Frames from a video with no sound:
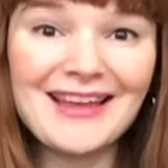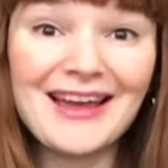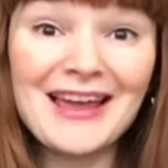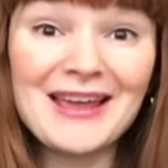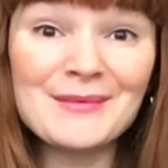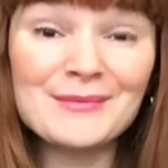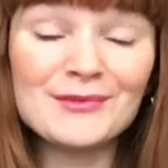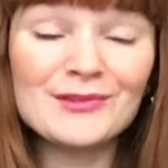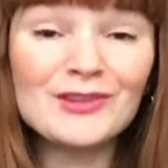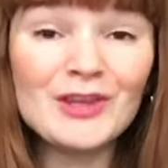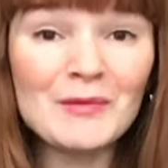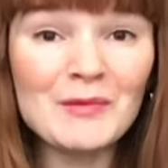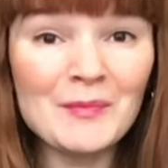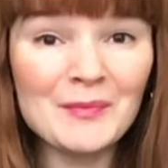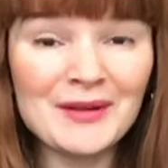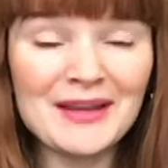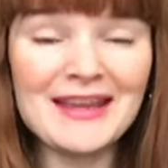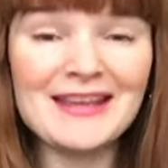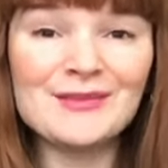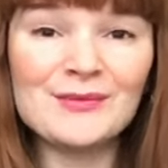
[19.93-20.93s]
I am super
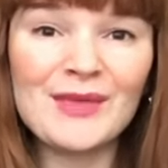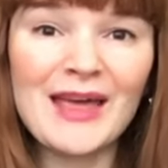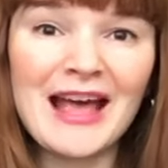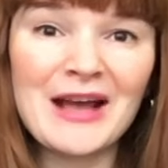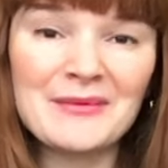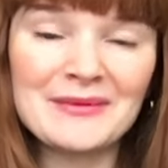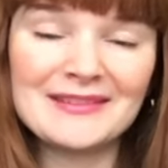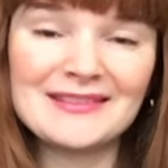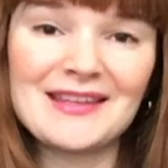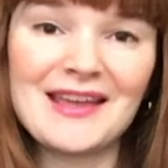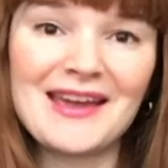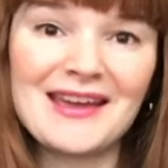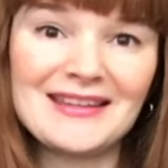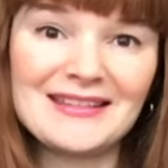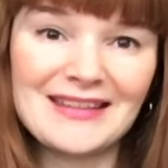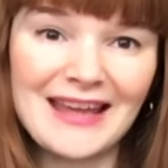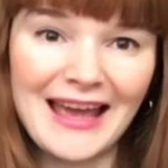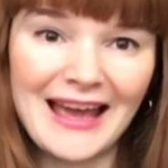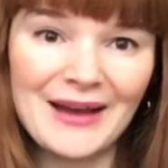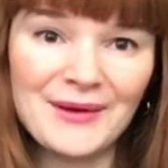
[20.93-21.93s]
pleased with how it's
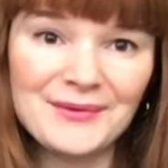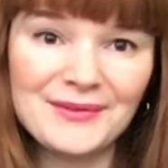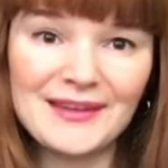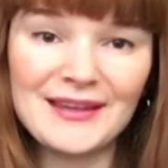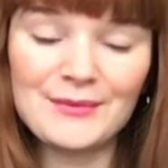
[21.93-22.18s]
turned out.